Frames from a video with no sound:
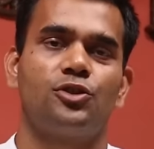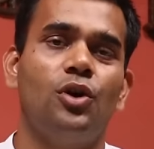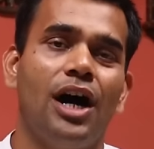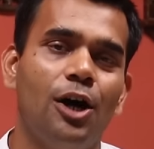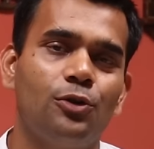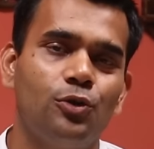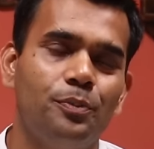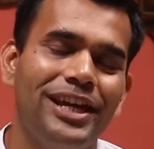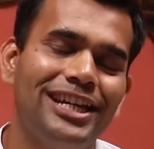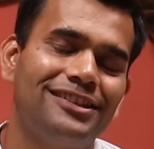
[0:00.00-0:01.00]
So how to
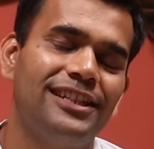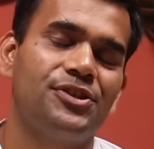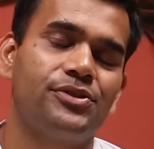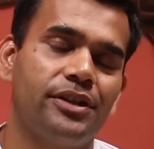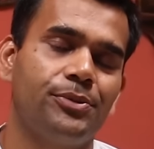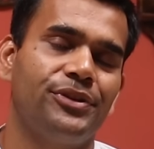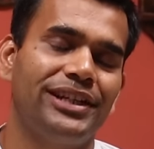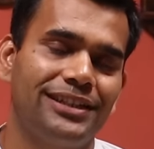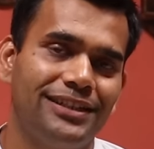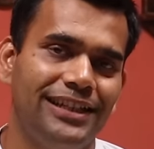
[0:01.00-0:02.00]
make this
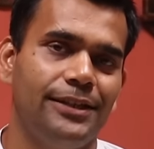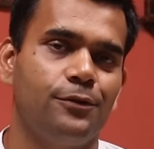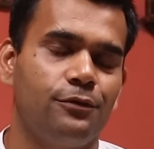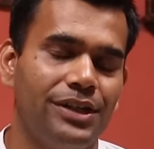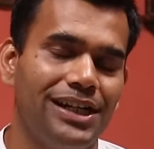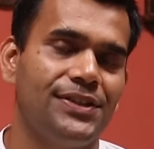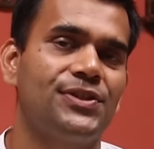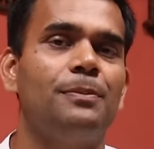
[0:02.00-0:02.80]
turmeric tea? Very